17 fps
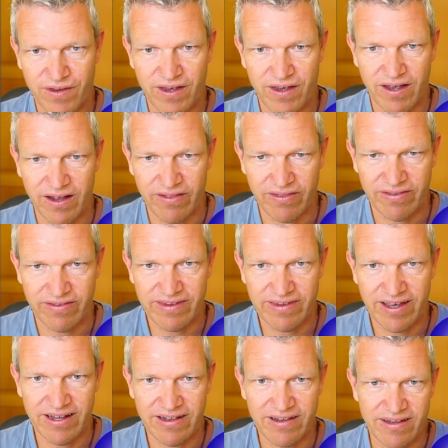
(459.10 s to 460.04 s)
and
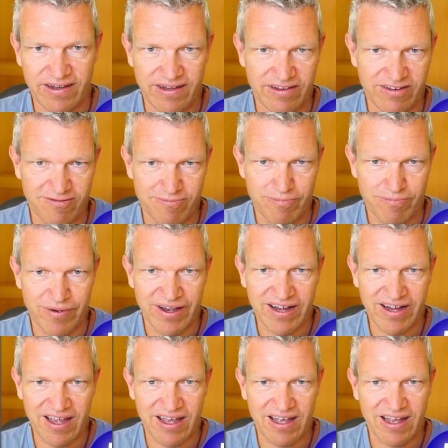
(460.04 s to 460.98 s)
then it's
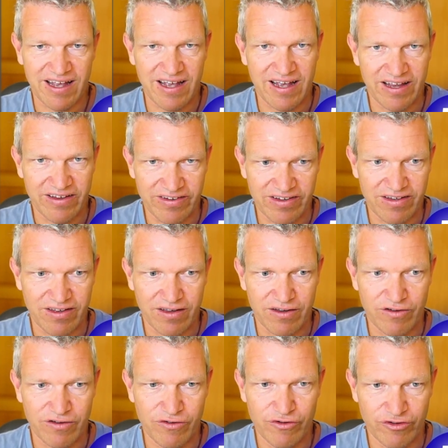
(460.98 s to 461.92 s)
back as it
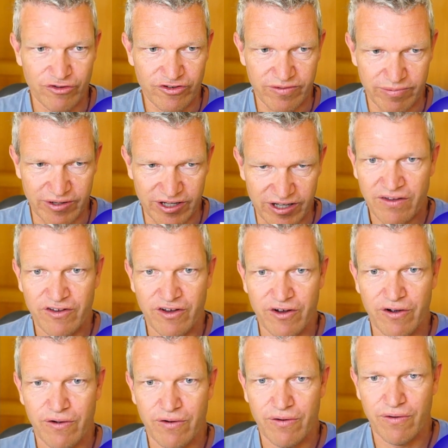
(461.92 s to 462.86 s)
used to be.
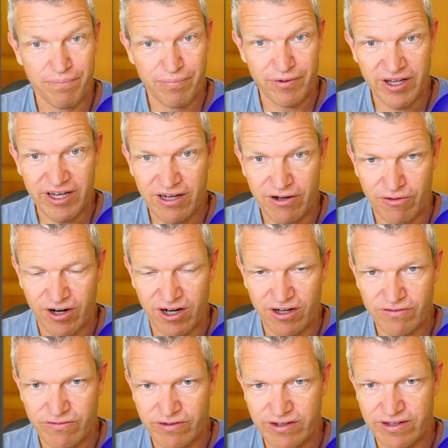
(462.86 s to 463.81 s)
So play
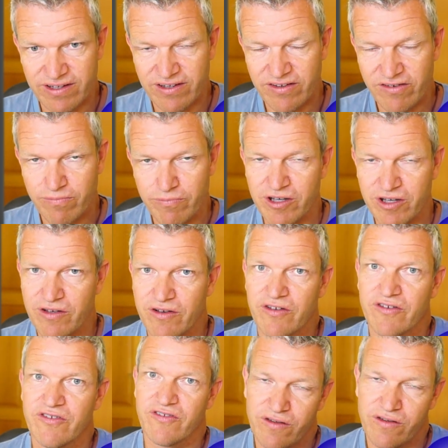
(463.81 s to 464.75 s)
around with this
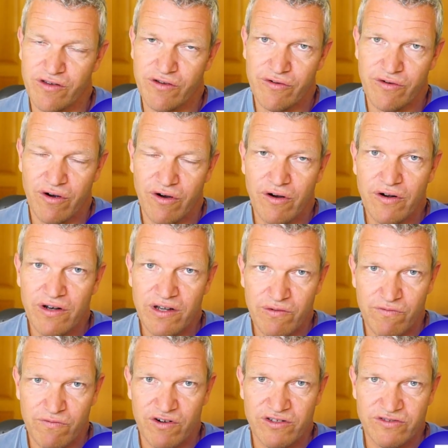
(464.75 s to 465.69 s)
because you
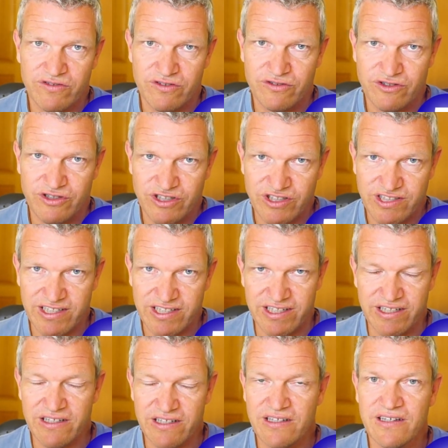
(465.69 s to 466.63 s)
only want to
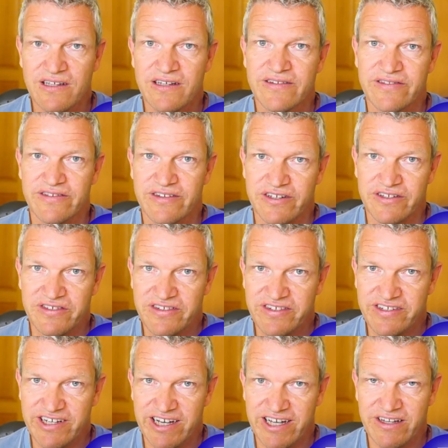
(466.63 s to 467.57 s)
see the
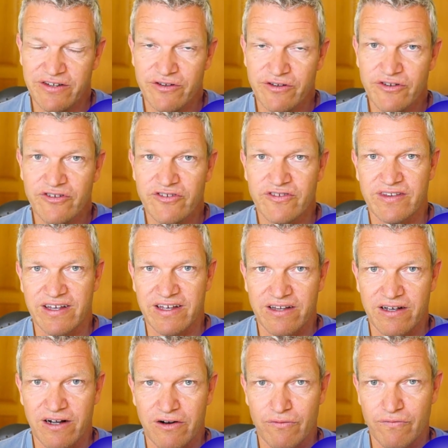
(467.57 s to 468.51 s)
channels
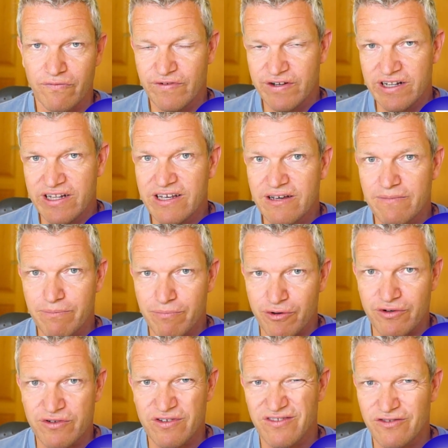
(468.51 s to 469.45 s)
that are really
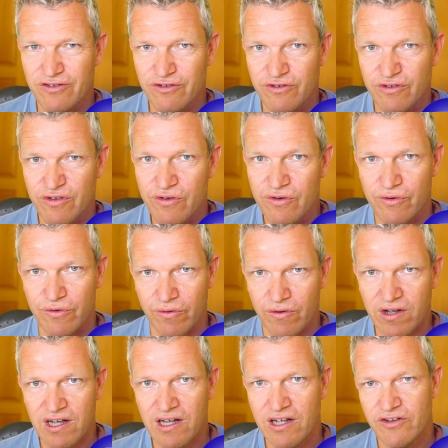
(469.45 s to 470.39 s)
important to you.
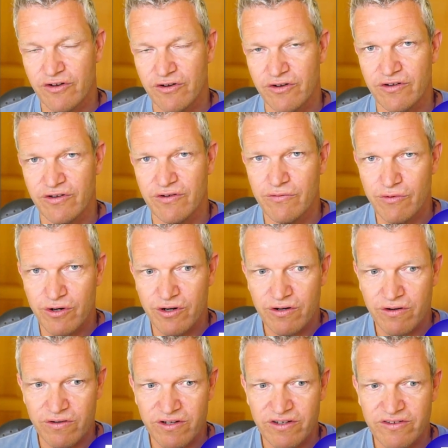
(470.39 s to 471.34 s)
So you
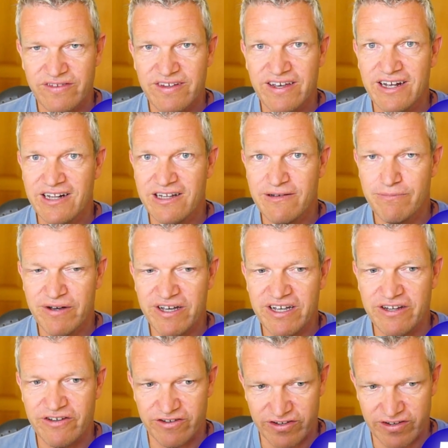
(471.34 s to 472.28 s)
work on a daily
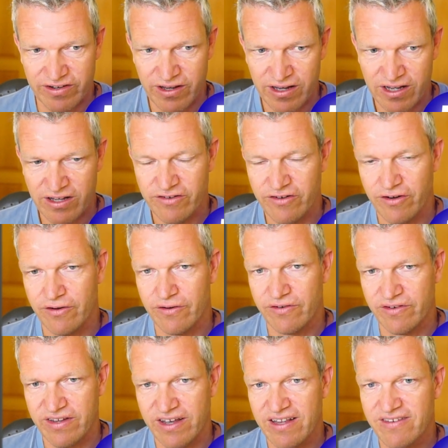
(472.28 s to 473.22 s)
base. So
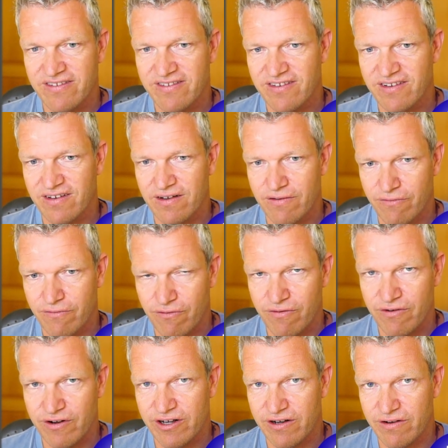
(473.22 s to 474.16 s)
that's
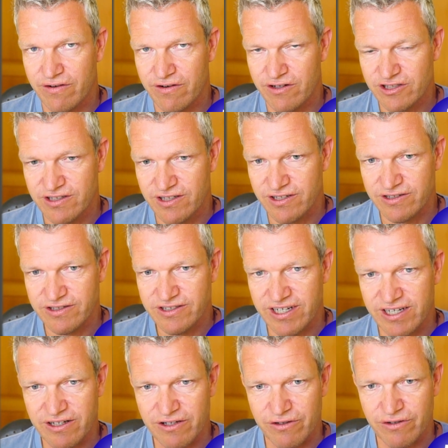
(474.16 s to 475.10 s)
what, the
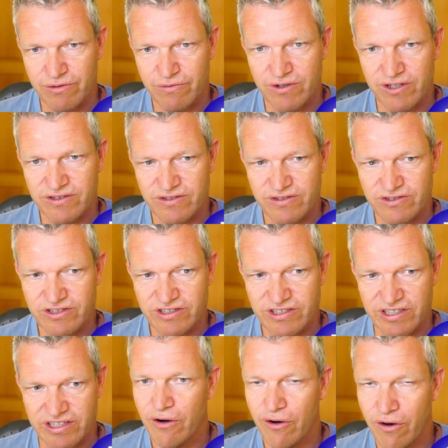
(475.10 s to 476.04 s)
channel you want to
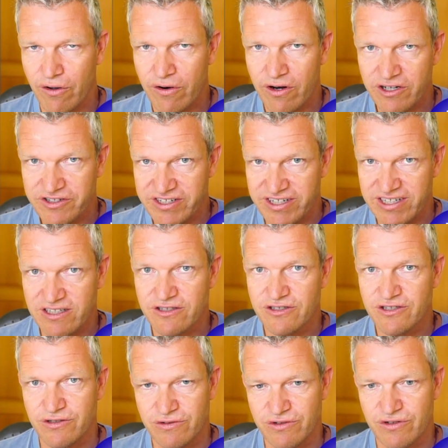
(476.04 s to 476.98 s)
see. Other
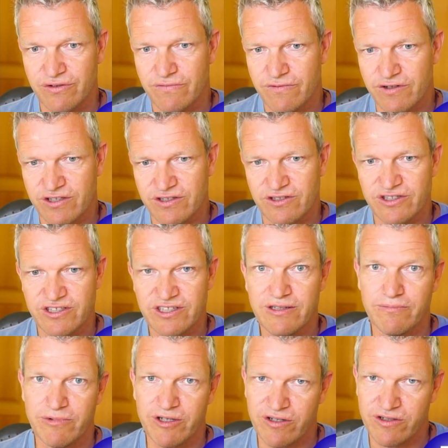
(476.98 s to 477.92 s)
channels you don't want to
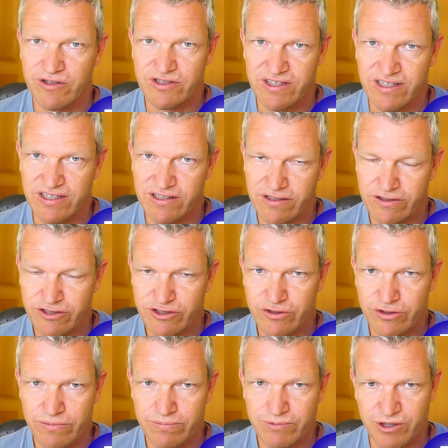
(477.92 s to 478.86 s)
see because they
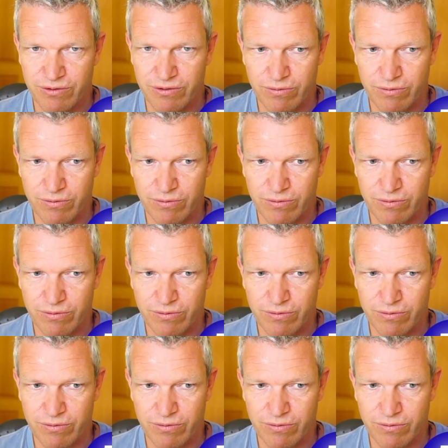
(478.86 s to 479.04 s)
disturb your